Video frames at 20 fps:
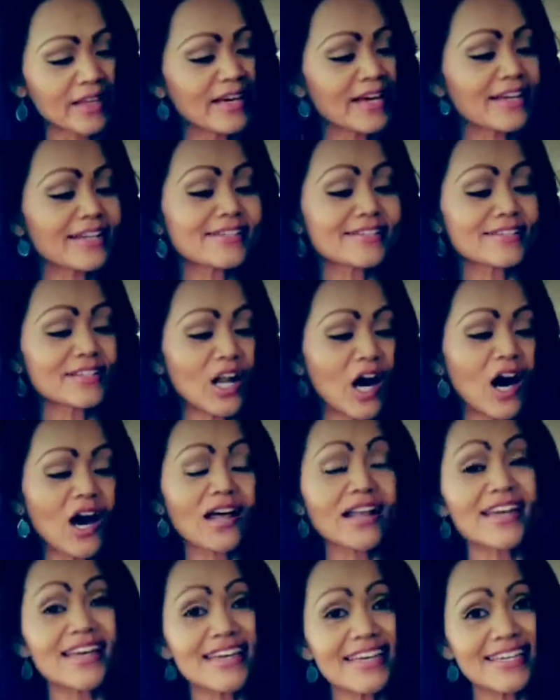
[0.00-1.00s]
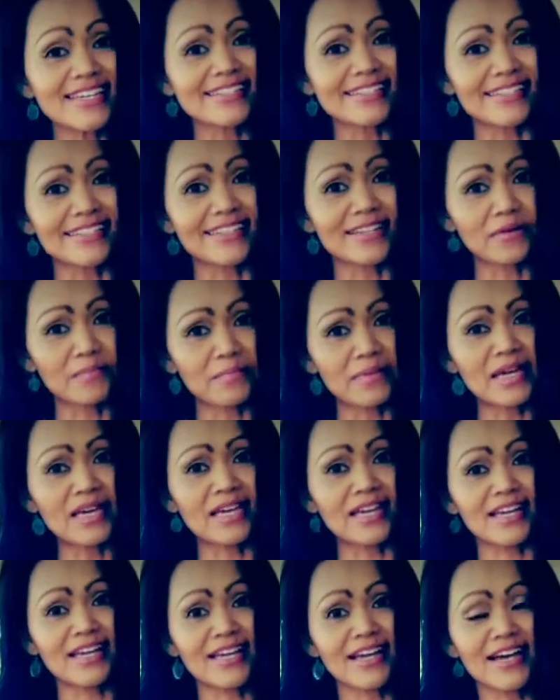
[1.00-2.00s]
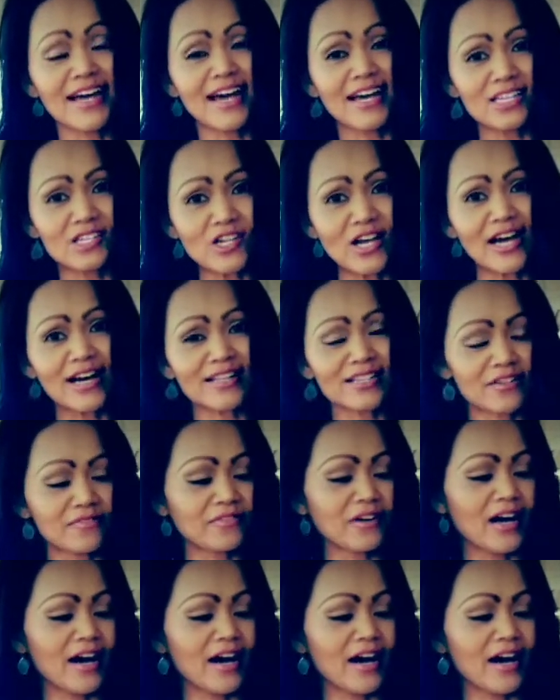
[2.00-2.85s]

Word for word: It is not easy to be a child of